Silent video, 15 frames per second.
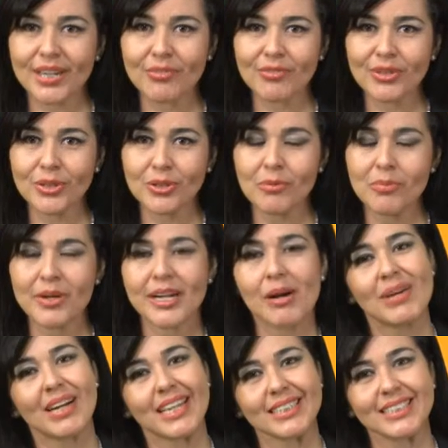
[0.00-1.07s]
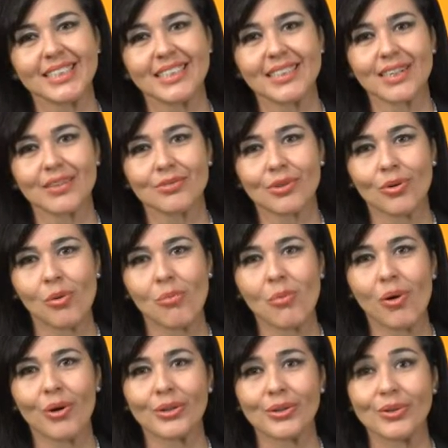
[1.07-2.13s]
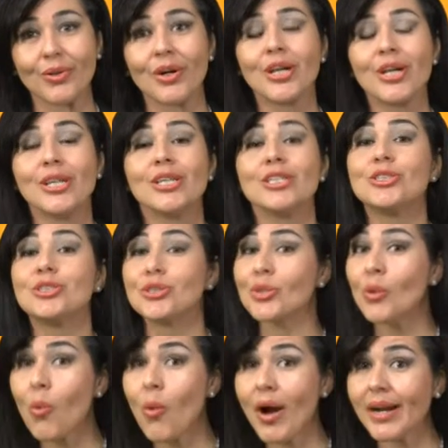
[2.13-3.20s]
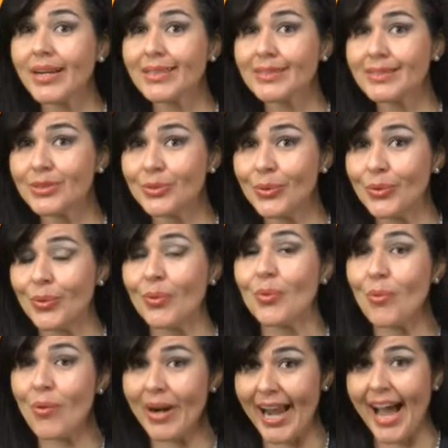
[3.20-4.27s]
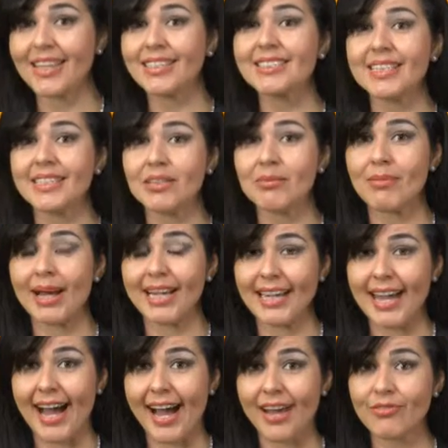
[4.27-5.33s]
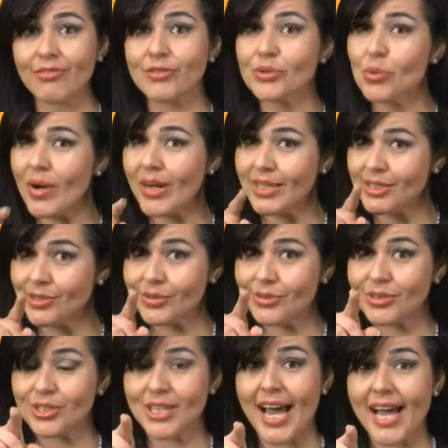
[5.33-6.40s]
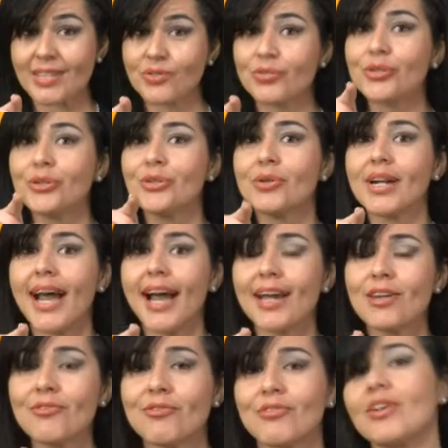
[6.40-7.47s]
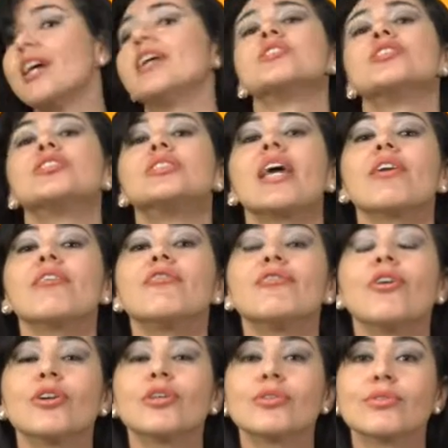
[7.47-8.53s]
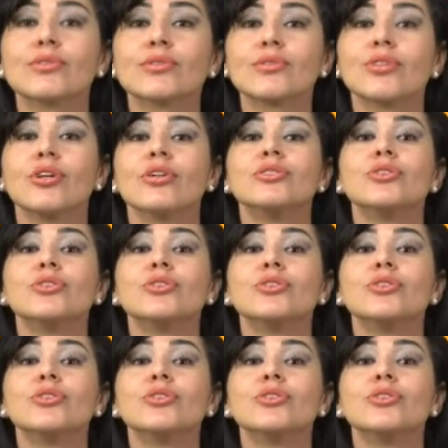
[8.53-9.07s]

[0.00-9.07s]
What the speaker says: Jennifer Cooper, and I'm a Latina role model. If you want to do what I did in my life, you want a success for your life, stay focused.